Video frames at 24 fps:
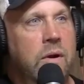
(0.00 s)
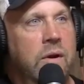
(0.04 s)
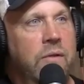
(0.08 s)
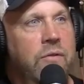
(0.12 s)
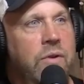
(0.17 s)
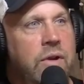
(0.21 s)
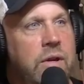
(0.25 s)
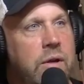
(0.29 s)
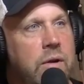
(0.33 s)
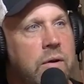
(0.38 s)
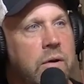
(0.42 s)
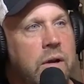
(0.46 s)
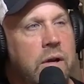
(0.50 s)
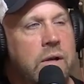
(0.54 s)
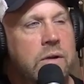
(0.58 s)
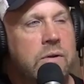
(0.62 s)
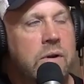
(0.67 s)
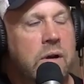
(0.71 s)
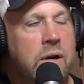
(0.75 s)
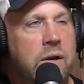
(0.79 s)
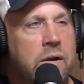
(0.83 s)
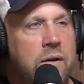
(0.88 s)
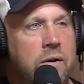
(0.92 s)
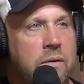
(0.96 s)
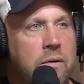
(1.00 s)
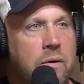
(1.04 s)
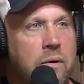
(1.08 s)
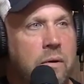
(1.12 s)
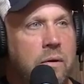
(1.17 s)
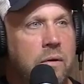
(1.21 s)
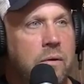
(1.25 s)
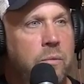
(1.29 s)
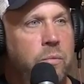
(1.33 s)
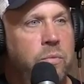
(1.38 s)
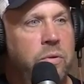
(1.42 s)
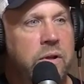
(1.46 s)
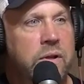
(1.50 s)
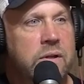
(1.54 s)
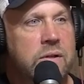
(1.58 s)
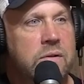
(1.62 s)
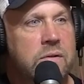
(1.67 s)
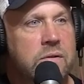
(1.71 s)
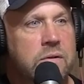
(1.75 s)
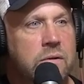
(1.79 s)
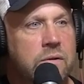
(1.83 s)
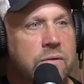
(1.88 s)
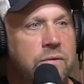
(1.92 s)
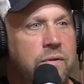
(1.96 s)
every year I try to do a new
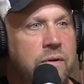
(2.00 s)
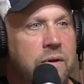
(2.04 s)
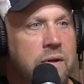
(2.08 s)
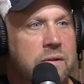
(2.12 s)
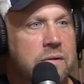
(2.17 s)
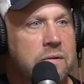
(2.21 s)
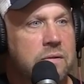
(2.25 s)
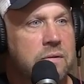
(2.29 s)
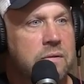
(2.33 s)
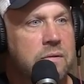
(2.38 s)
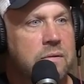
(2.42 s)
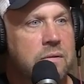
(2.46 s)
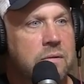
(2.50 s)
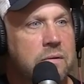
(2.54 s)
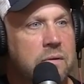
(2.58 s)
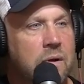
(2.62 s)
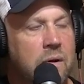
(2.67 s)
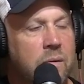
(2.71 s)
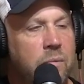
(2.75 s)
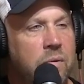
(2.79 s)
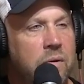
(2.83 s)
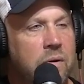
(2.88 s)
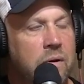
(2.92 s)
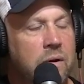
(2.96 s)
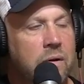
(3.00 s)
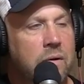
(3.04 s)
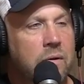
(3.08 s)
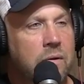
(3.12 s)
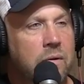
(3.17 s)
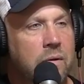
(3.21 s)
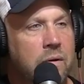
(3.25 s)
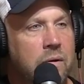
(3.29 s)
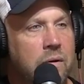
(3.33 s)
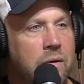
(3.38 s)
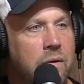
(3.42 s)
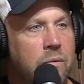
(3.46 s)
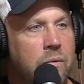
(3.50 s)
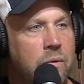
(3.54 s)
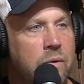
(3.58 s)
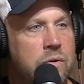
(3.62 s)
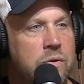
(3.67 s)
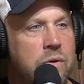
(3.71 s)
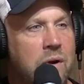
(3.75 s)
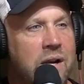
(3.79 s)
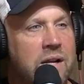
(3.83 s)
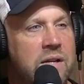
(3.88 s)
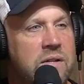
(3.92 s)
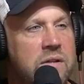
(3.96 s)
places, new faces type of deal. We
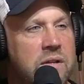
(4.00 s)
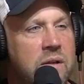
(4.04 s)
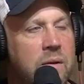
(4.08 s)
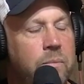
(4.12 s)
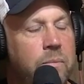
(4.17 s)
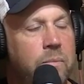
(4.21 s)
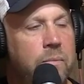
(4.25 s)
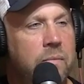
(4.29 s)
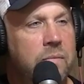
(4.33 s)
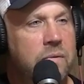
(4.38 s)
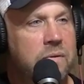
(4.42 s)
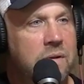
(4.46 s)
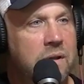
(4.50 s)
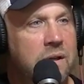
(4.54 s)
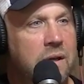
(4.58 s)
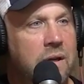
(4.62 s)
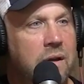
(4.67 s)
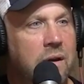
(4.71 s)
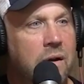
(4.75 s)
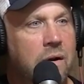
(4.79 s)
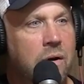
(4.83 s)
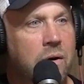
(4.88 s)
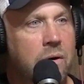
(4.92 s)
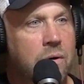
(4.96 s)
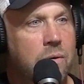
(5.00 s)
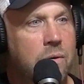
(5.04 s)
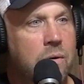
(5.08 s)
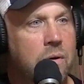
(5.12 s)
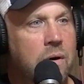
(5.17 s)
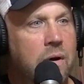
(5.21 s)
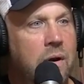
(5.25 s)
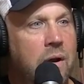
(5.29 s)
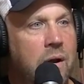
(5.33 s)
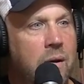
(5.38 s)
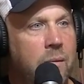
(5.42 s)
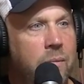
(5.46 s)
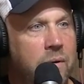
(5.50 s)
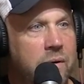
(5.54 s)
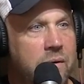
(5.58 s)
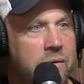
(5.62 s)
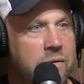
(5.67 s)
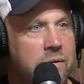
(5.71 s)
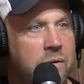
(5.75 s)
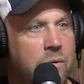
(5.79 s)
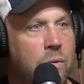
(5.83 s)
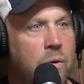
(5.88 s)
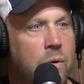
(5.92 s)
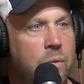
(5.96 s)
try to stick in our core
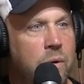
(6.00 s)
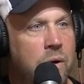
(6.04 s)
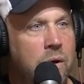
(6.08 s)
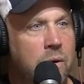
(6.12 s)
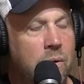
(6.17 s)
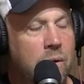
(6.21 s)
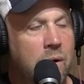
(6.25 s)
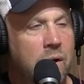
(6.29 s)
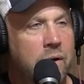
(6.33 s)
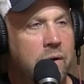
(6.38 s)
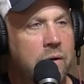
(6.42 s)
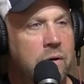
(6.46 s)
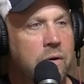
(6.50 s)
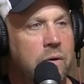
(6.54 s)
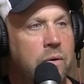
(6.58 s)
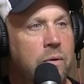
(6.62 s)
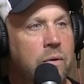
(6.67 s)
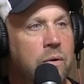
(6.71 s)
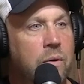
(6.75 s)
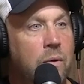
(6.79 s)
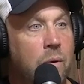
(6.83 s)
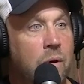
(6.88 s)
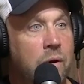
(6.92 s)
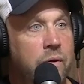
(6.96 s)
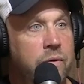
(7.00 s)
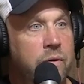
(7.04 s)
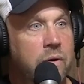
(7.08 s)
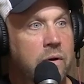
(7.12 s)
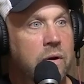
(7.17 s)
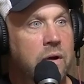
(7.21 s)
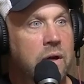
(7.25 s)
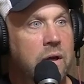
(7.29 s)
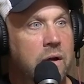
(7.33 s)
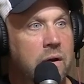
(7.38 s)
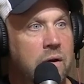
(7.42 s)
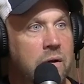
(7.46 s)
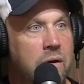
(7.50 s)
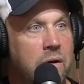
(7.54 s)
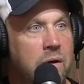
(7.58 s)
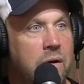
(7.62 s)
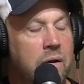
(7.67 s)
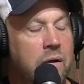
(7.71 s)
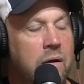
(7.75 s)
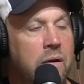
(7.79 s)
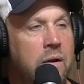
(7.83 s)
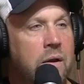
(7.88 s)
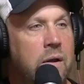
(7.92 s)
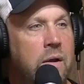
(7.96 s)
competency, what we know how to do, go out there and get it
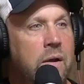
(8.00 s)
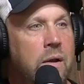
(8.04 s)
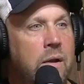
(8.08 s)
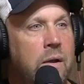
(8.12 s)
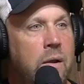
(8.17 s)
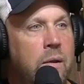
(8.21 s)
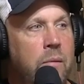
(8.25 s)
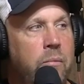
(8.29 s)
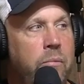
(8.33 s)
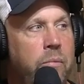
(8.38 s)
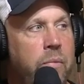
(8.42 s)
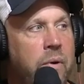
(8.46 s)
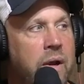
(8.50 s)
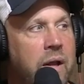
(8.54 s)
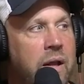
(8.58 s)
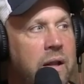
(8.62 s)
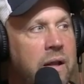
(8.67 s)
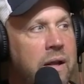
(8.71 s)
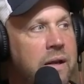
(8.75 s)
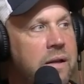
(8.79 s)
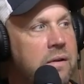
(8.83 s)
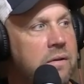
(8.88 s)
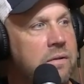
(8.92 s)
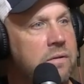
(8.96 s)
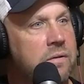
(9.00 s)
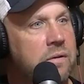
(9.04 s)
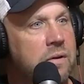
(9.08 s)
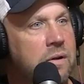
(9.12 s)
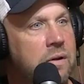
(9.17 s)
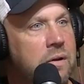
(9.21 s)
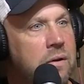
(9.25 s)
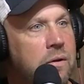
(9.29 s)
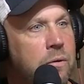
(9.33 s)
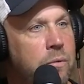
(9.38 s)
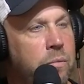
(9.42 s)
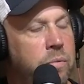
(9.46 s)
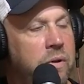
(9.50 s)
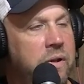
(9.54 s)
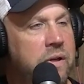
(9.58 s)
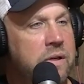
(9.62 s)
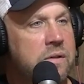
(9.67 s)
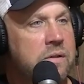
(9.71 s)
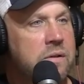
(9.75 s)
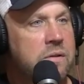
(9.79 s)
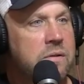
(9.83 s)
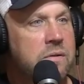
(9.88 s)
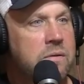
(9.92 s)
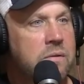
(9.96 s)
done. But I like to see new
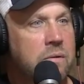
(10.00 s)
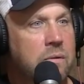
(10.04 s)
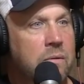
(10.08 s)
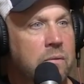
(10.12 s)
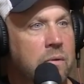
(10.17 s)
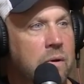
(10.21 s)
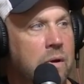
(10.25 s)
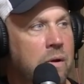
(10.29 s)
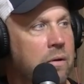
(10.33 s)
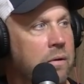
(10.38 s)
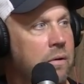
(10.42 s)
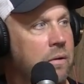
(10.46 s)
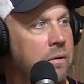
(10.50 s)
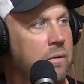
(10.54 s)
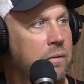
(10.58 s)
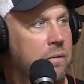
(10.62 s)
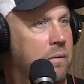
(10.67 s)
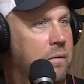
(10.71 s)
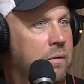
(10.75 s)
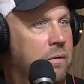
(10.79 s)
places around